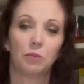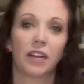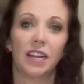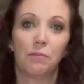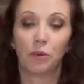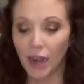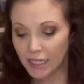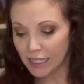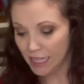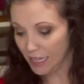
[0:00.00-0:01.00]
We're gonna
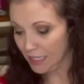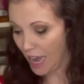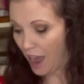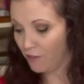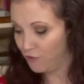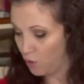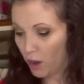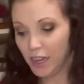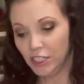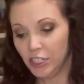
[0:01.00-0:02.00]
press this at
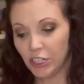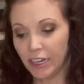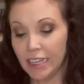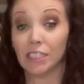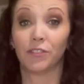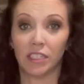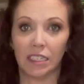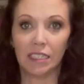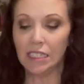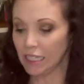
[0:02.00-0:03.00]
400 degrees for
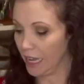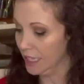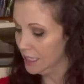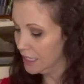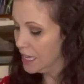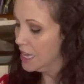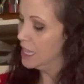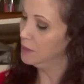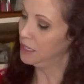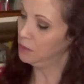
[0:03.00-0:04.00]
60 seconds.
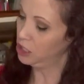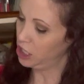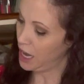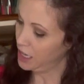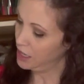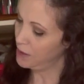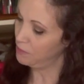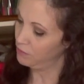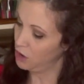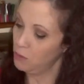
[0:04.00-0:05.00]
Let me double check. Yep,
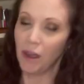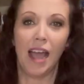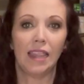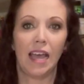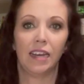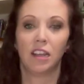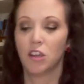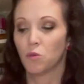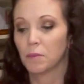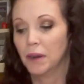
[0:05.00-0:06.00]
nope, I lied.
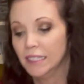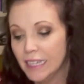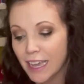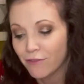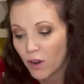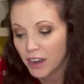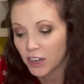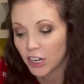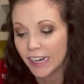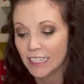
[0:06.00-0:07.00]
We're pressing it at 400
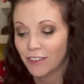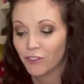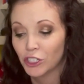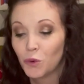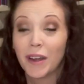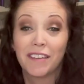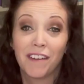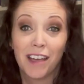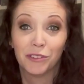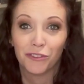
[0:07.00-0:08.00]
degrees for
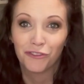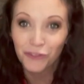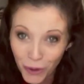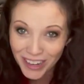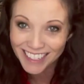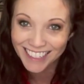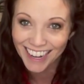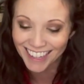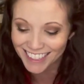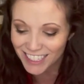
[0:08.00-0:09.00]
25 to 40
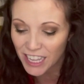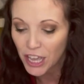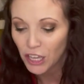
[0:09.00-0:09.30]
seconds.